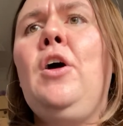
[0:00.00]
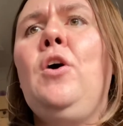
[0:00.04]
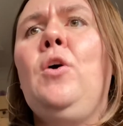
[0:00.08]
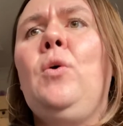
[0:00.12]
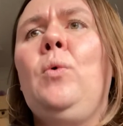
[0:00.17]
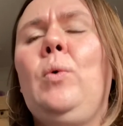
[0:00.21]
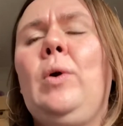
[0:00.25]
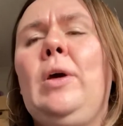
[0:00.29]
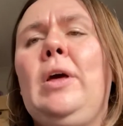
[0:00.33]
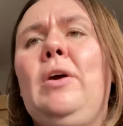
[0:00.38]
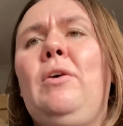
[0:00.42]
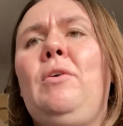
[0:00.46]

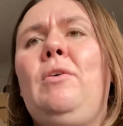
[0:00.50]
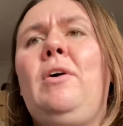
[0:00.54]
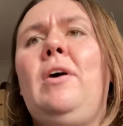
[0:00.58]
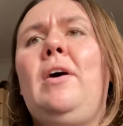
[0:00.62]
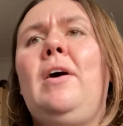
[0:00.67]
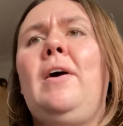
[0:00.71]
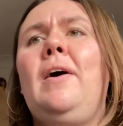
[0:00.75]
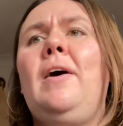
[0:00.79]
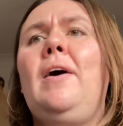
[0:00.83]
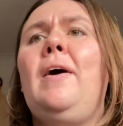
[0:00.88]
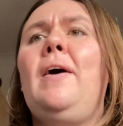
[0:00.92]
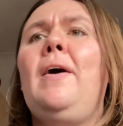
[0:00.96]
we're
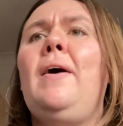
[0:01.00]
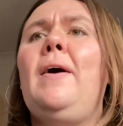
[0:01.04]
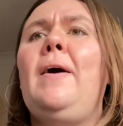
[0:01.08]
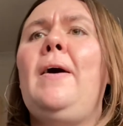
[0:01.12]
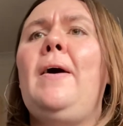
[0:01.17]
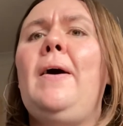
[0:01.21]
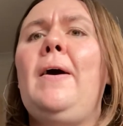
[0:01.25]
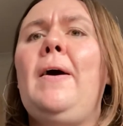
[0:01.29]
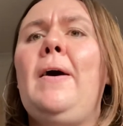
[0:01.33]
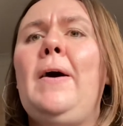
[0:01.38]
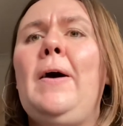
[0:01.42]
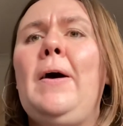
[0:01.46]
a
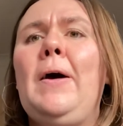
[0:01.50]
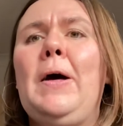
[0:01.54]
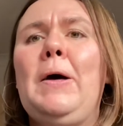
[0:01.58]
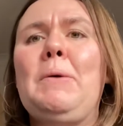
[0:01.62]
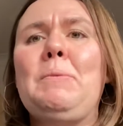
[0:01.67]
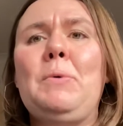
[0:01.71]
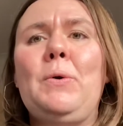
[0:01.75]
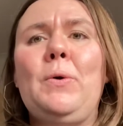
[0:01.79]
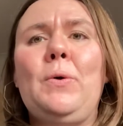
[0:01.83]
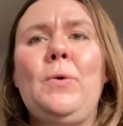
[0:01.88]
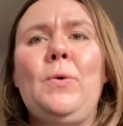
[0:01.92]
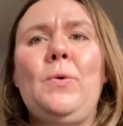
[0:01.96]

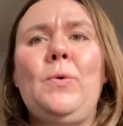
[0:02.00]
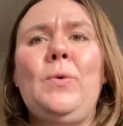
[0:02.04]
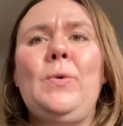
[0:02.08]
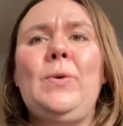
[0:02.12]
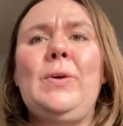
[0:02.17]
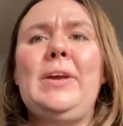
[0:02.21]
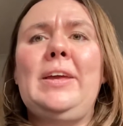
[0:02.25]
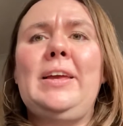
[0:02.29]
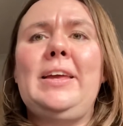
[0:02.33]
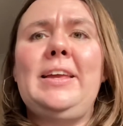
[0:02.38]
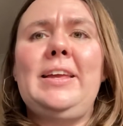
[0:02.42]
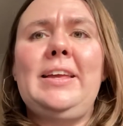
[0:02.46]
harbour
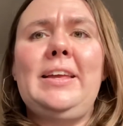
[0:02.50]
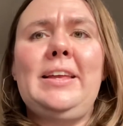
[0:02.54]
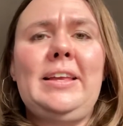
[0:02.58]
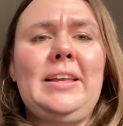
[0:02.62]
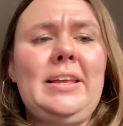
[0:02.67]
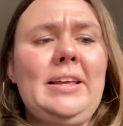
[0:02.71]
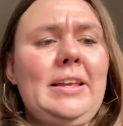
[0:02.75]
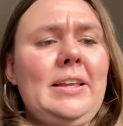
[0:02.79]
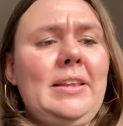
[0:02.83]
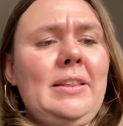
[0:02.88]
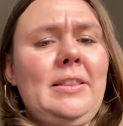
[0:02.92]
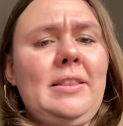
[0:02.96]

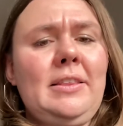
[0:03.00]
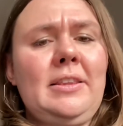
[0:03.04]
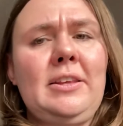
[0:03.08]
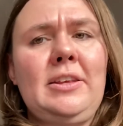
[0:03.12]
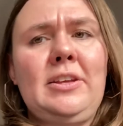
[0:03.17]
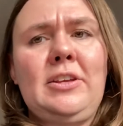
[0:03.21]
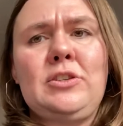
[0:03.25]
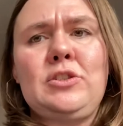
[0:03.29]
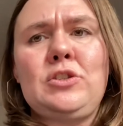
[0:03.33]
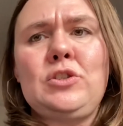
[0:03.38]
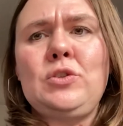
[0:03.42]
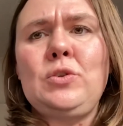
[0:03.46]
in
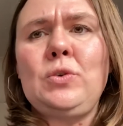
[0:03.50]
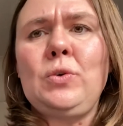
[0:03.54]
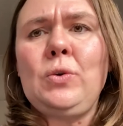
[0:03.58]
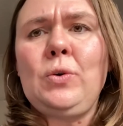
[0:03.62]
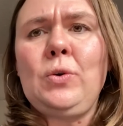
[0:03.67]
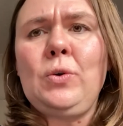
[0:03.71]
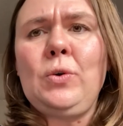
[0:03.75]
the storm.